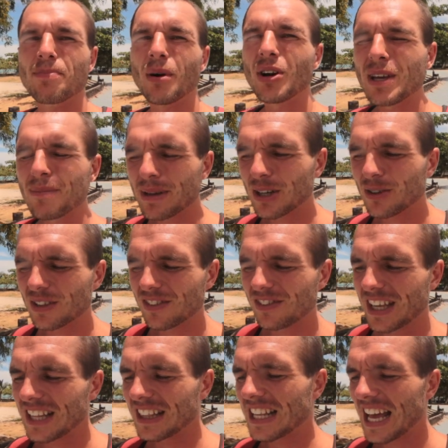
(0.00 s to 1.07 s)
bodybuilders
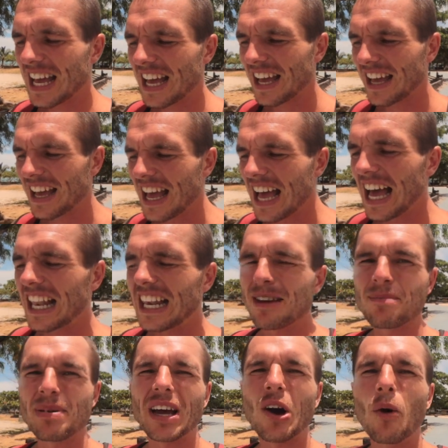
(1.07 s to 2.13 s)
in there,
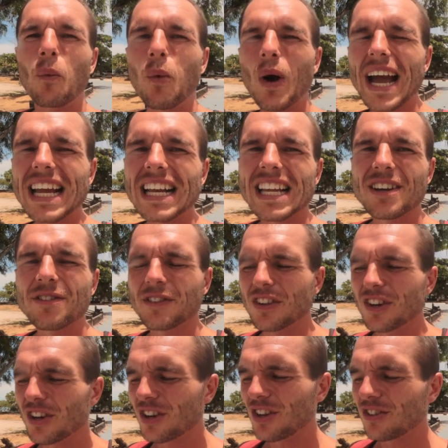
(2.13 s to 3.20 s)
Olympic
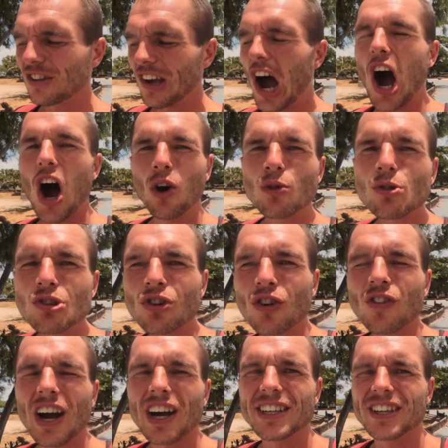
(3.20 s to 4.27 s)
weightlifters, ultra
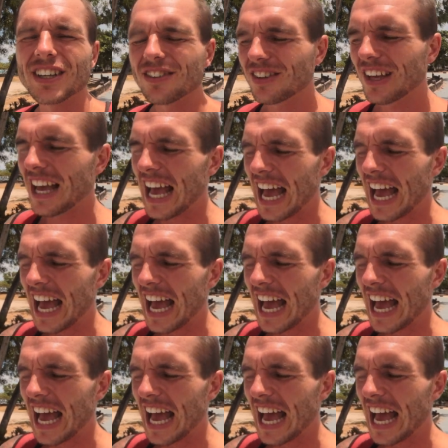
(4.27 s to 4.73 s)
runners,